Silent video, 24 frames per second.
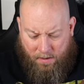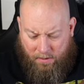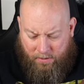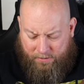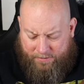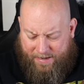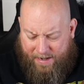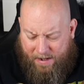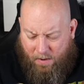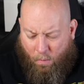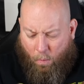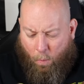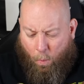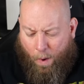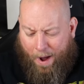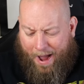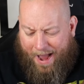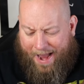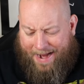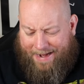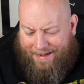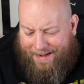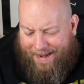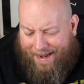
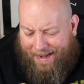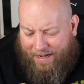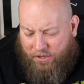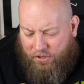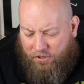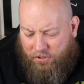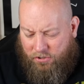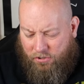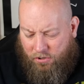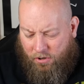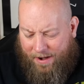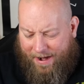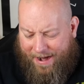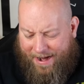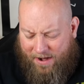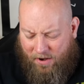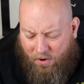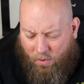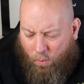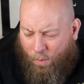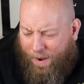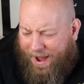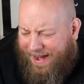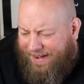white and gray
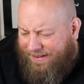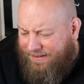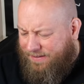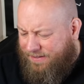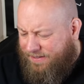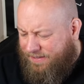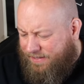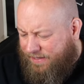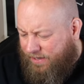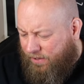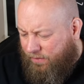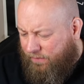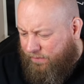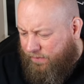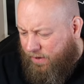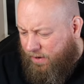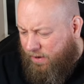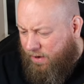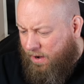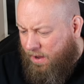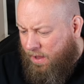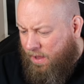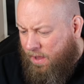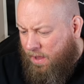or white and
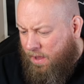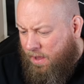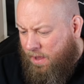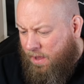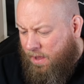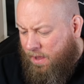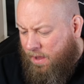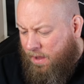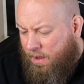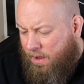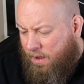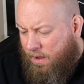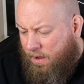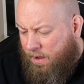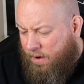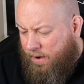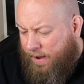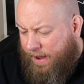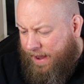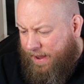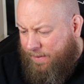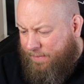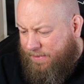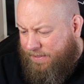silver. On
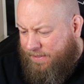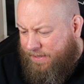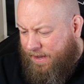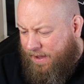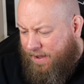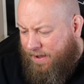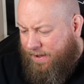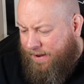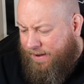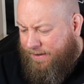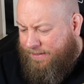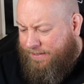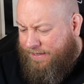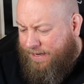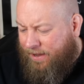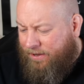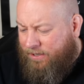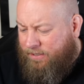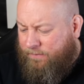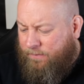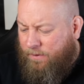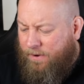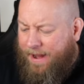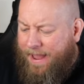Amazon, it
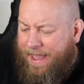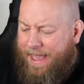sells for